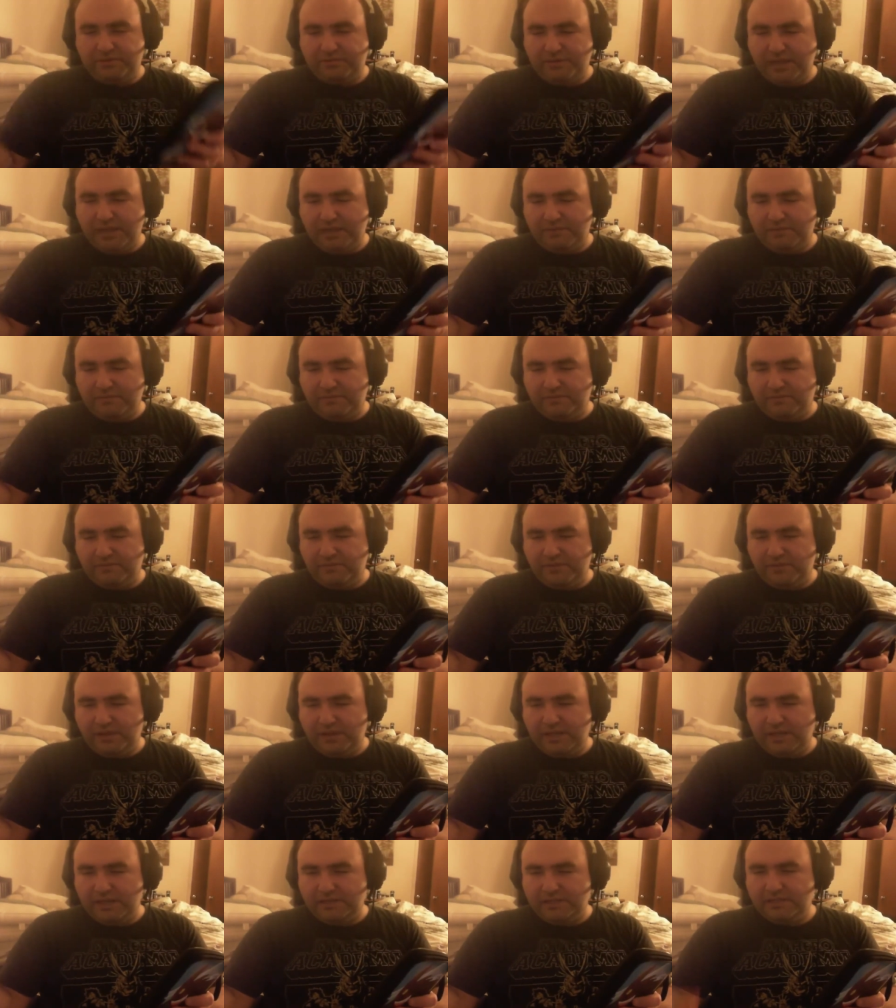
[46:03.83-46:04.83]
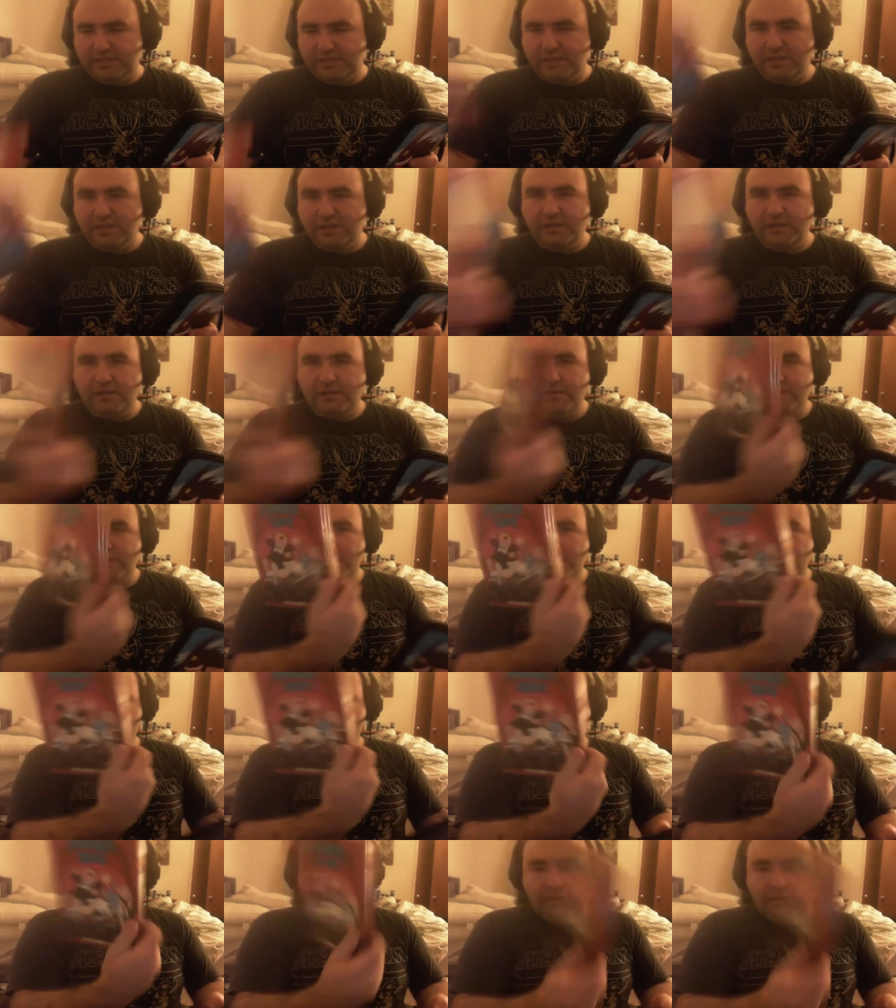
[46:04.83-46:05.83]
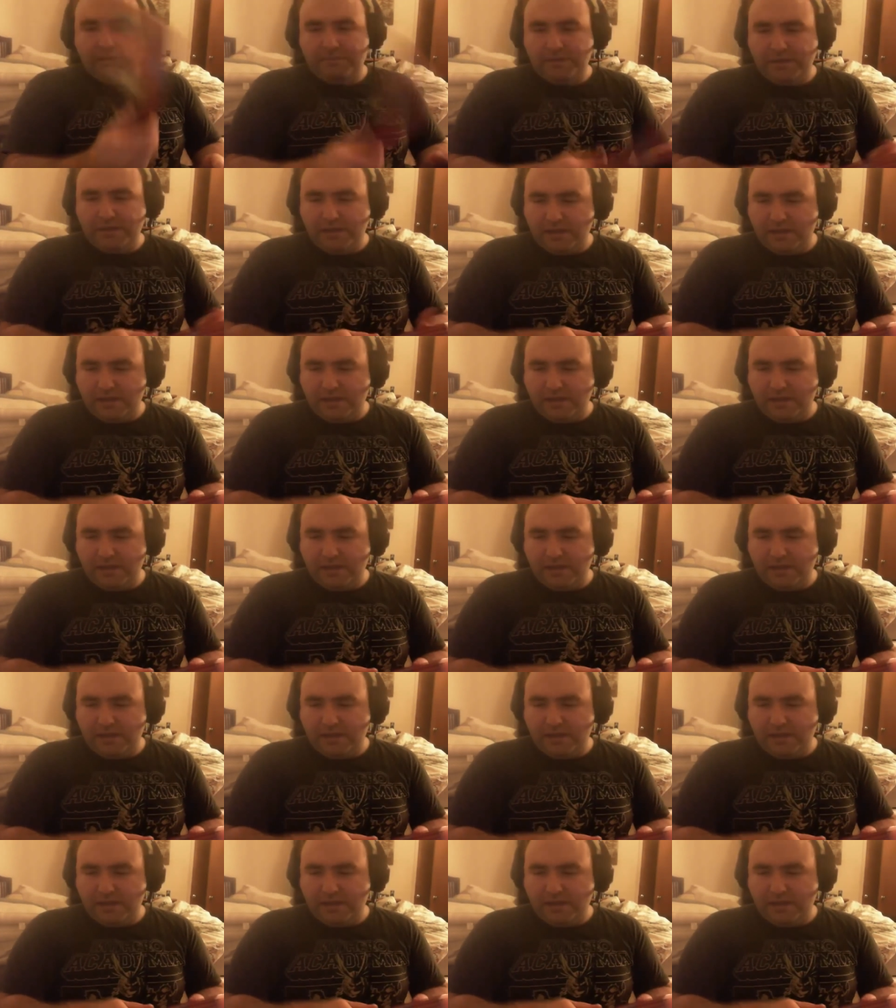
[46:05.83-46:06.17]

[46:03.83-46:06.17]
put some games for 3DS. Family